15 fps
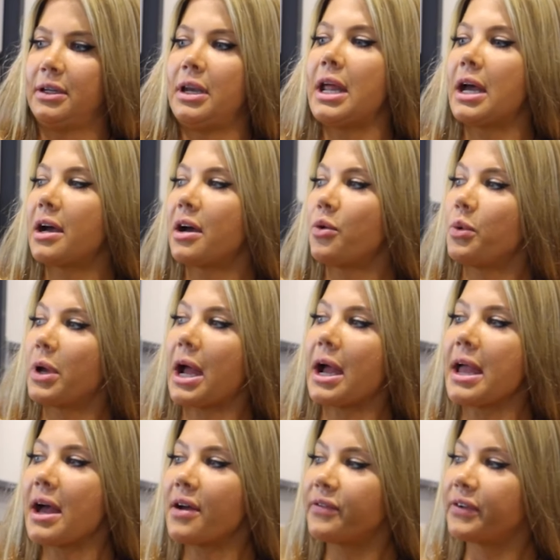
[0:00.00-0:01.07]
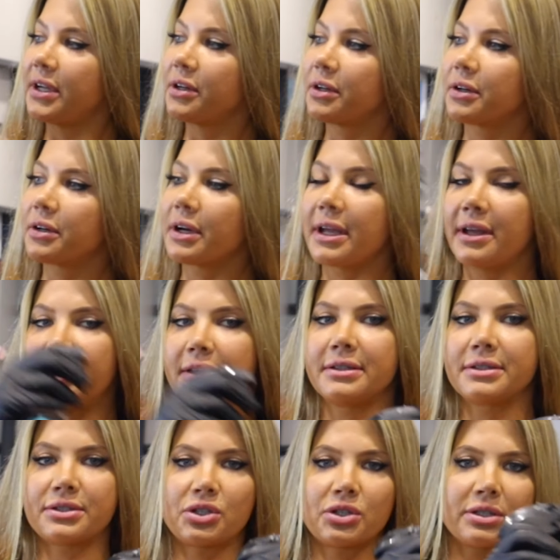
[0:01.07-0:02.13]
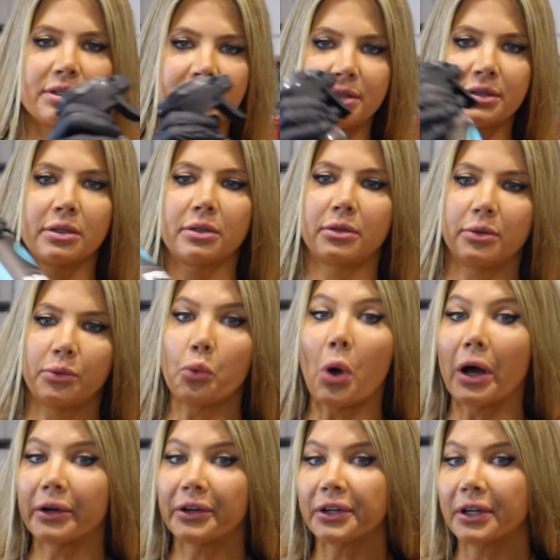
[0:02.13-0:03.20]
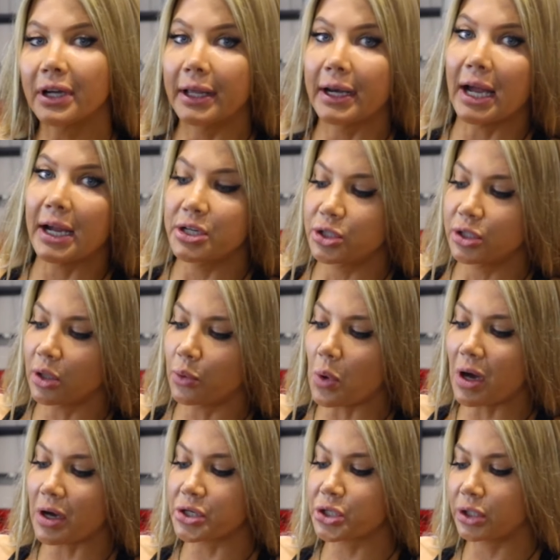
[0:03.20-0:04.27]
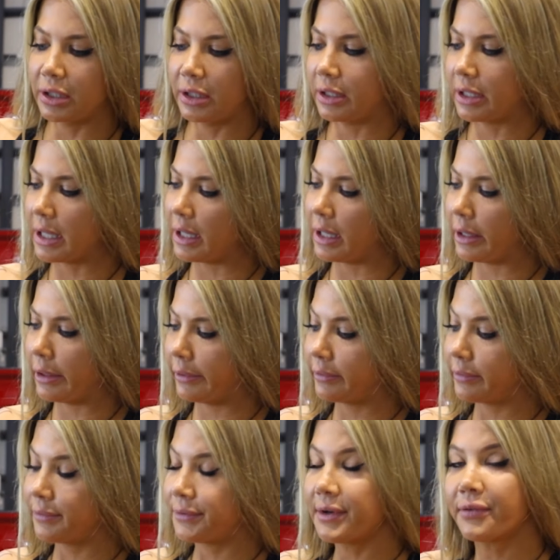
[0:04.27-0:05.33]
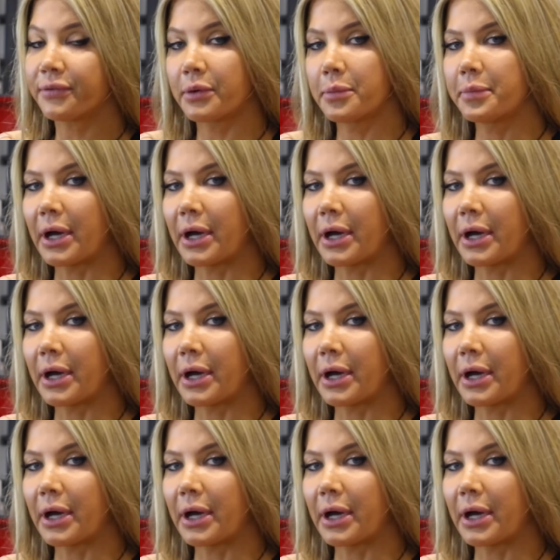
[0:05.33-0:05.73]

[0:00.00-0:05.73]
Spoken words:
Now, what I have here is just water and IGL wash in a different